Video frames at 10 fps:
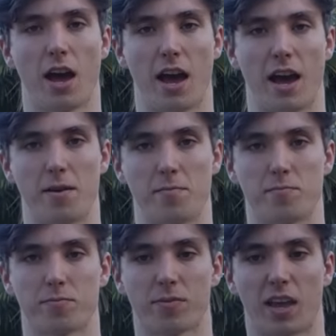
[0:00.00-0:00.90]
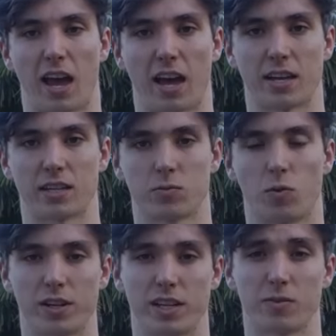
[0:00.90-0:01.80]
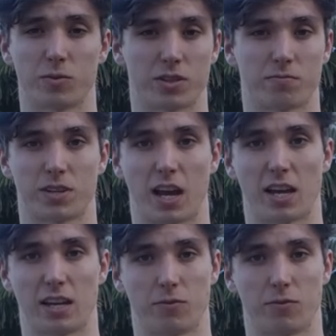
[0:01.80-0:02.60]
and what I did was say,